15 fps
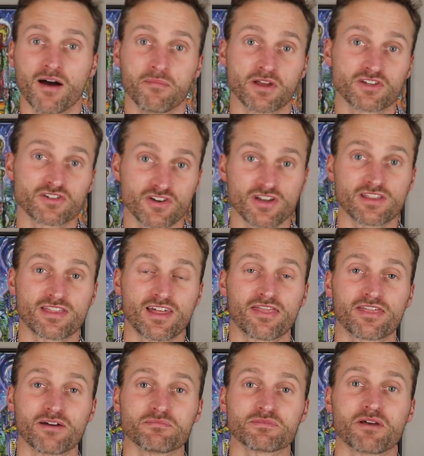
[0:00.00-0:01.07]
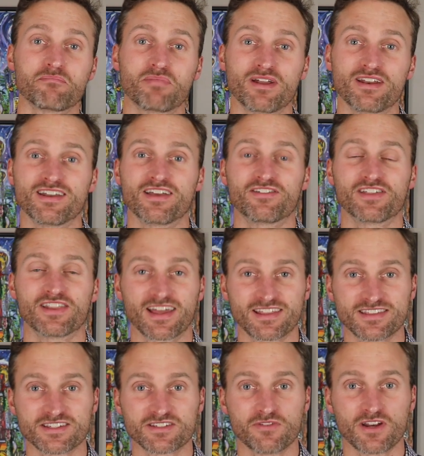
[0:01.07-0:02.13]
Make sure you hit that thumbs up button if you
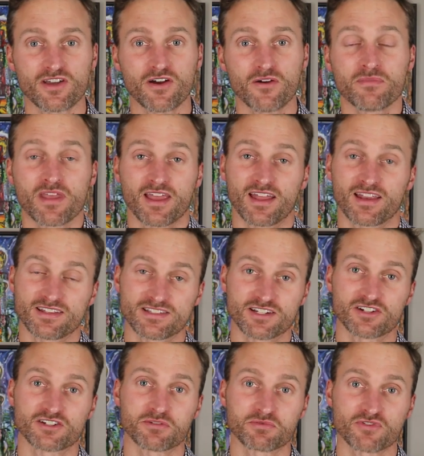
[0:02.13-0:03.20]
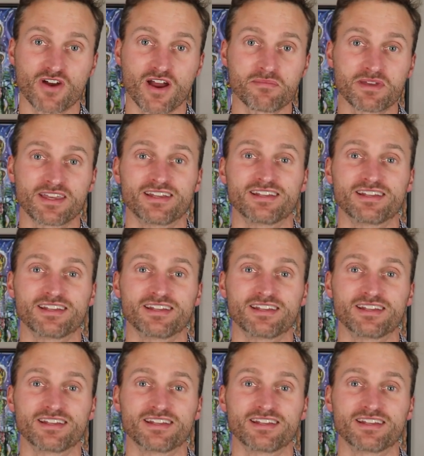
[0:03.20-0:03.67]
like this video, and consider subscribing.